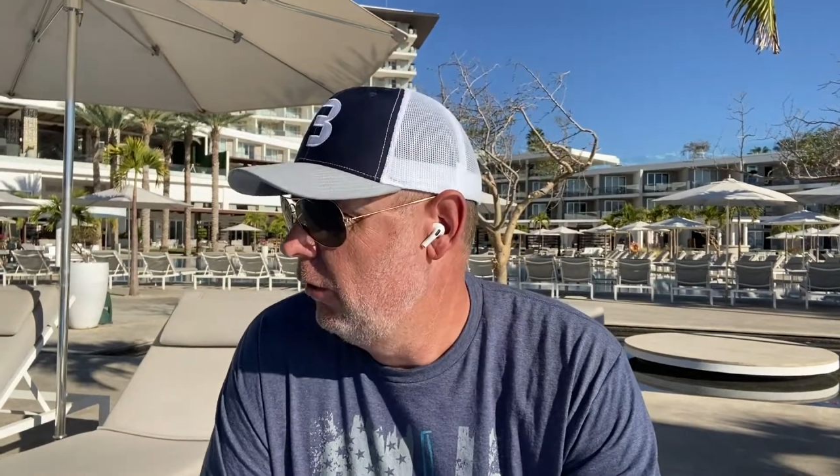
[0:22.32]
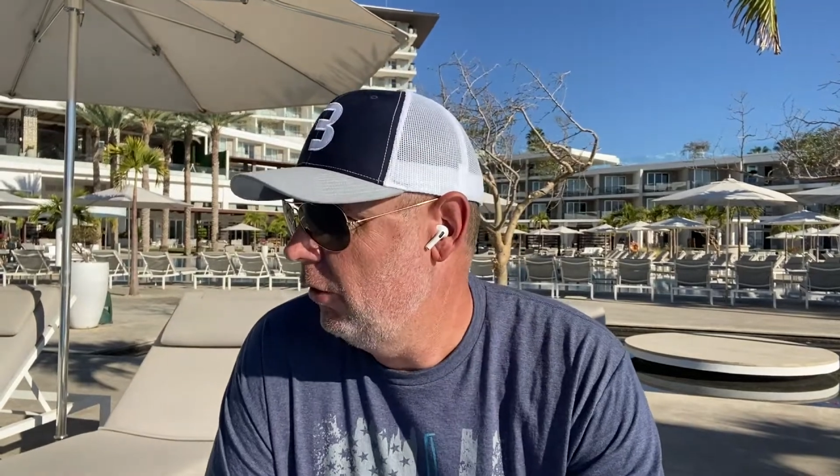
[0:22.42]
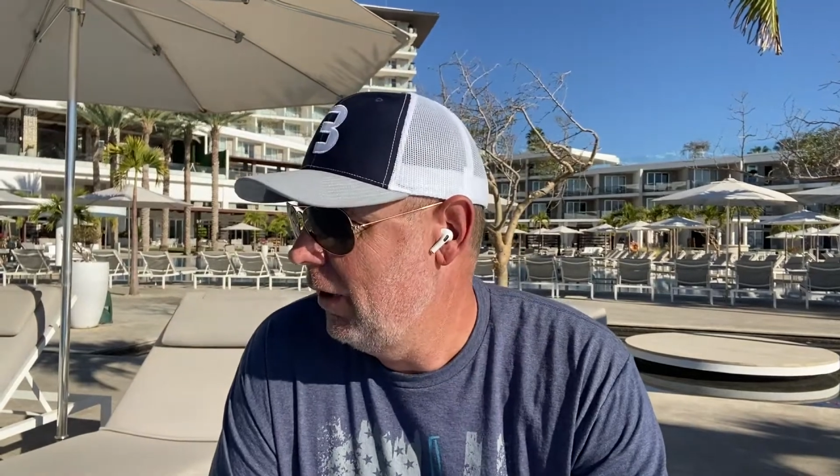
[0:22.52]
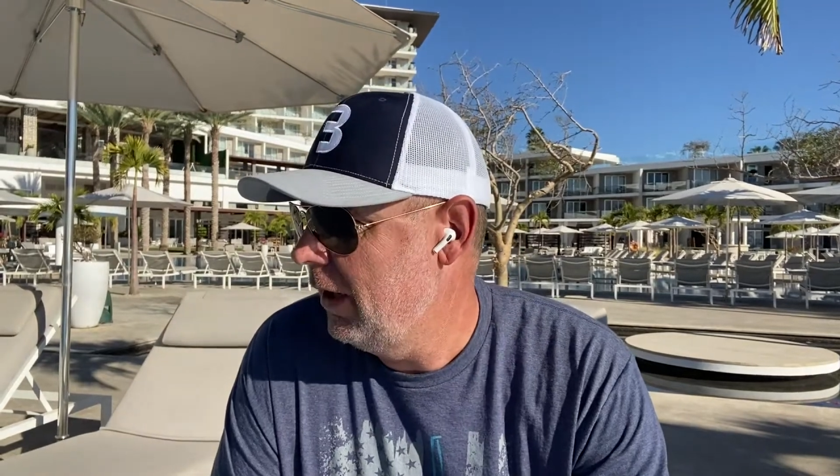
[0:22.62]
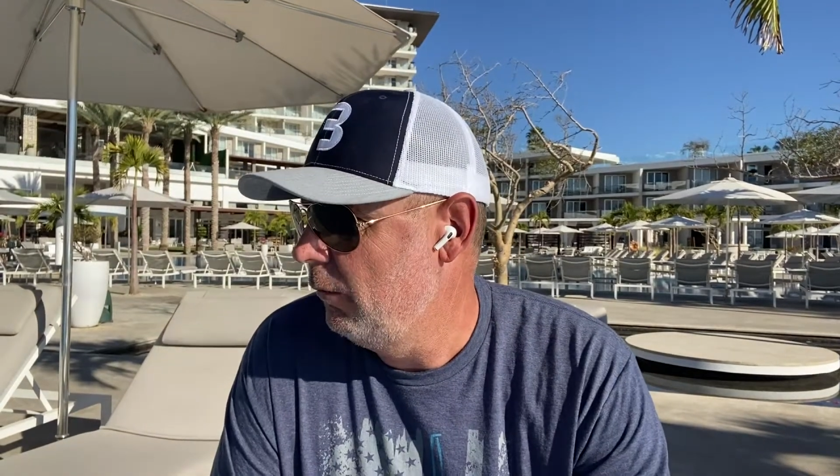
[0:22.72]

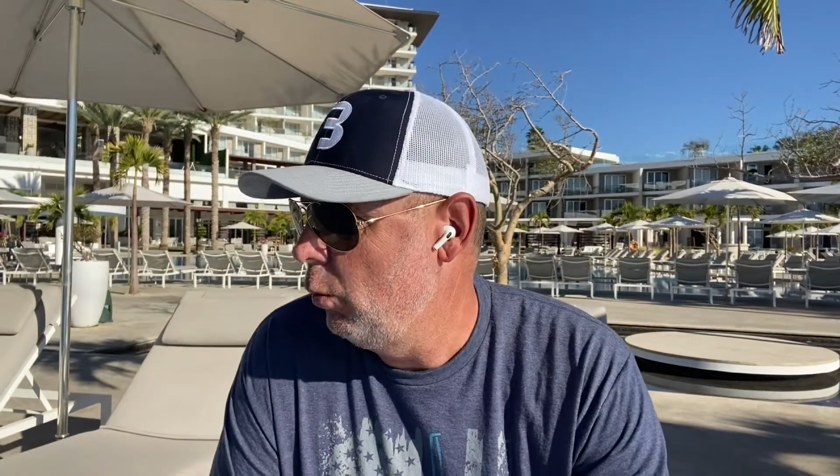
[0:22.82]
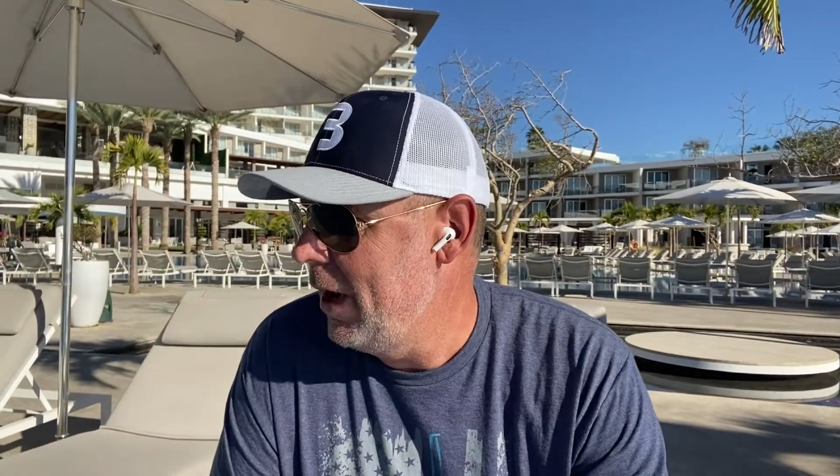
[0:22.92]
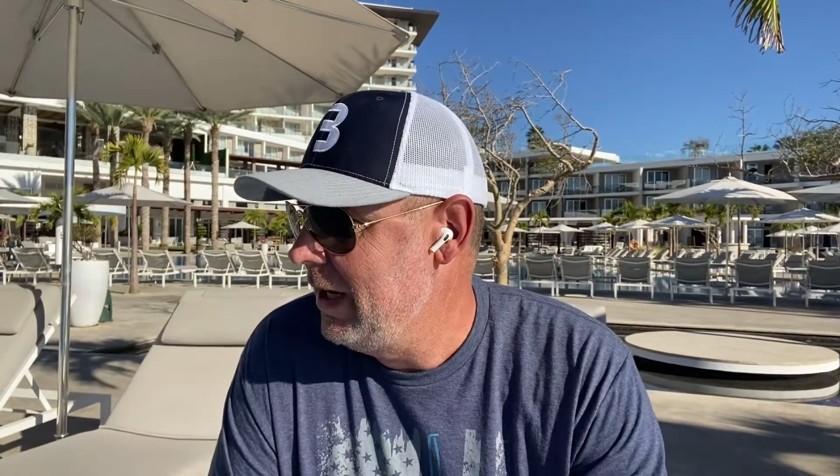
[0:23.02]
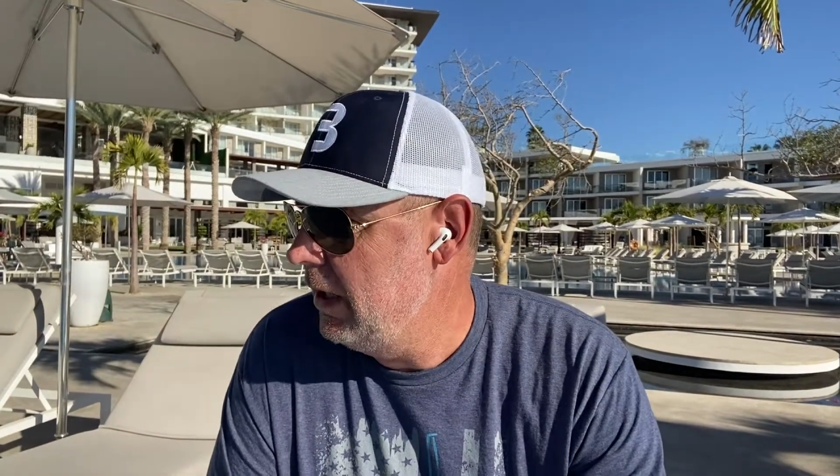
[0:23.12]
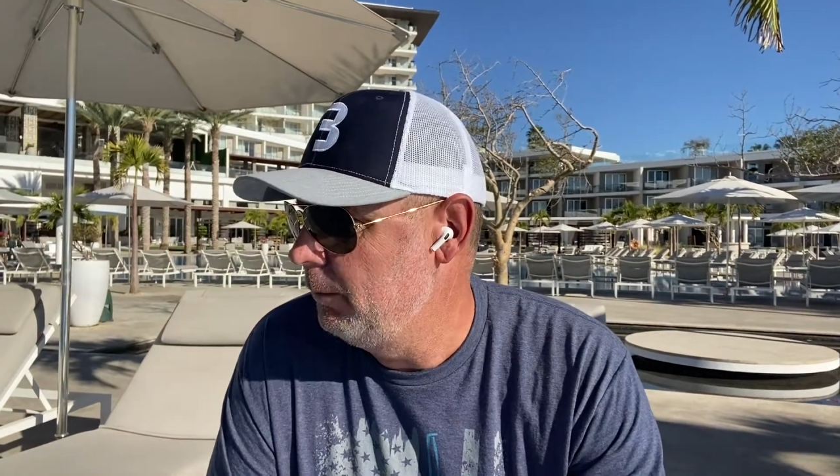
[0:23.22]
looks like a
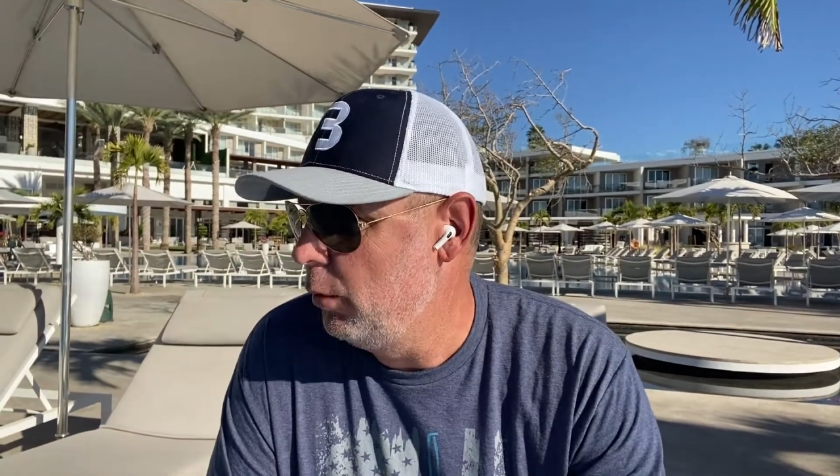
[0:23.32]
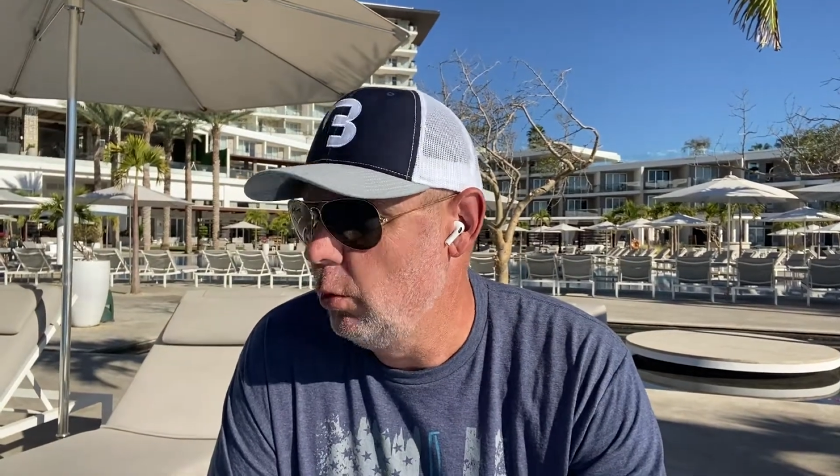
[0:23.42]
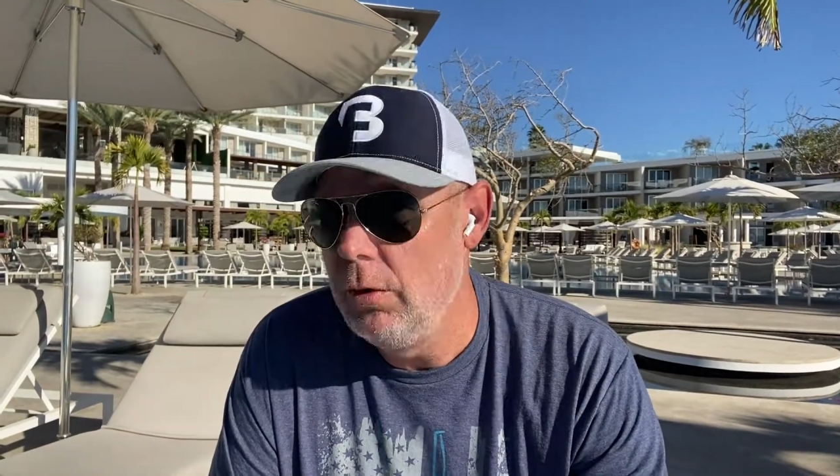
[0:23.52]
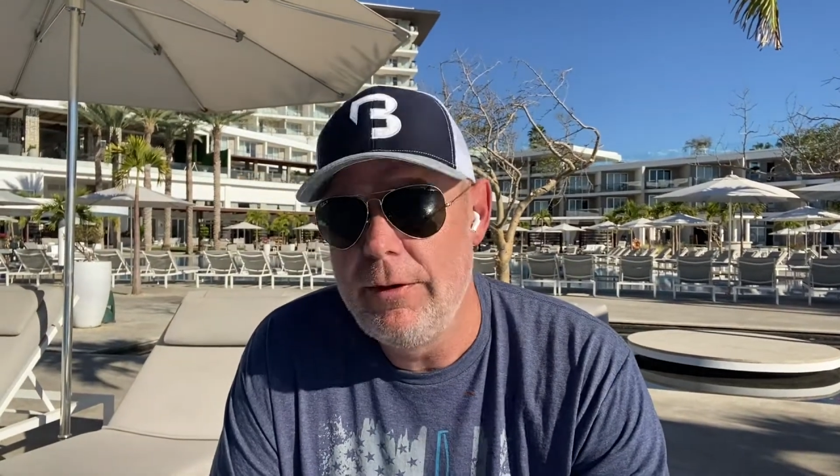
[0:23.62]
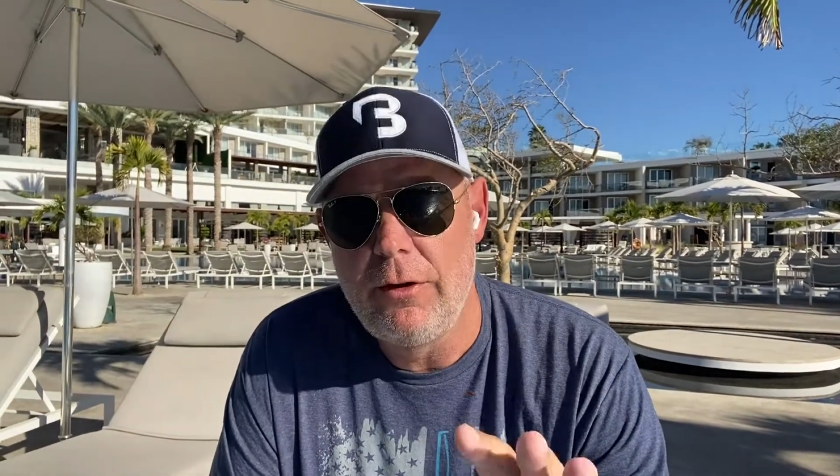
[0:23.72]
wading pool.